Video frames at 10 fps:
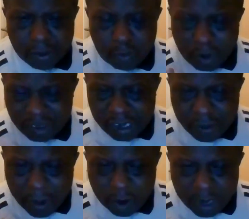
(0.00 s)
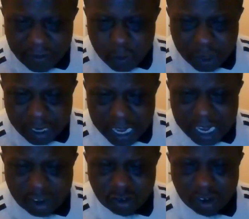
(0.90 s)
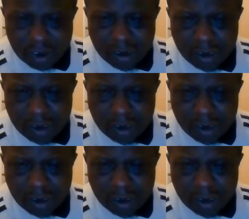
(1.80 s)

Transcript: President Barrow never won the election